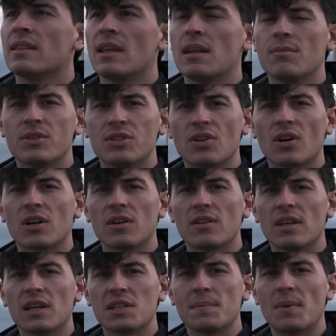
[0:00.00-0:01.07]
then it would darker
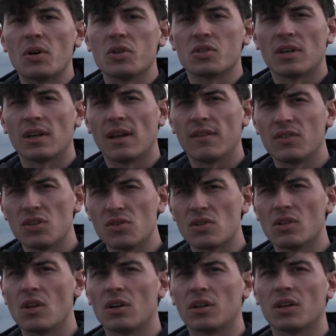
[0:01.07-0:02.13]
the exposure and I'd have to use
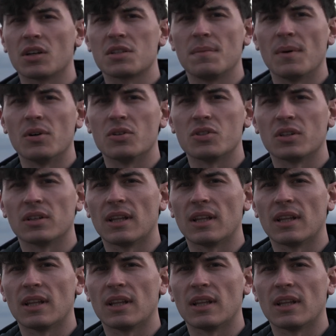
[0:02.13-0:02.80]
a longer exposure,